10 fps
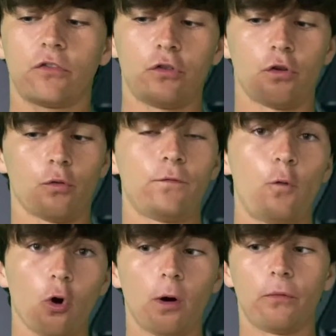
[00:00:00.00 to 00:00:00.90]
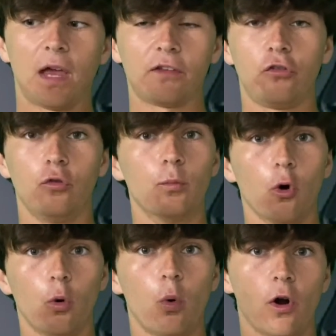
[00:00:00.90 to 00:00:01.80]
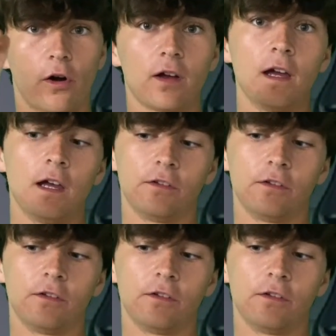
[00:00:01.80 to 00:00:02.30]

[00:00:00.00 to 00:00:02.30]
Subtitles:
so your forearms has to do more work